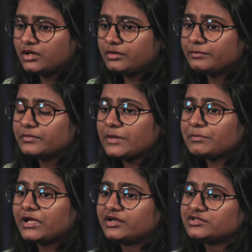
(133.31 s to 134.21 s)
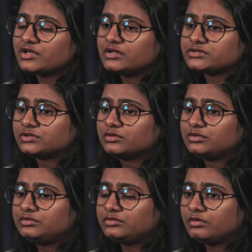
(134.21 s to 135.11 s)
um, my parents
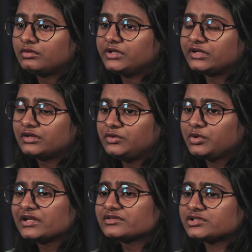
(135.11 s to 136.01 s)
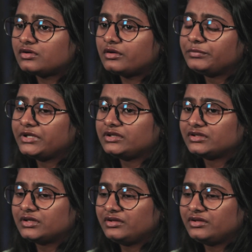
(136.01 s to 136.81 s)
also told you can stop it.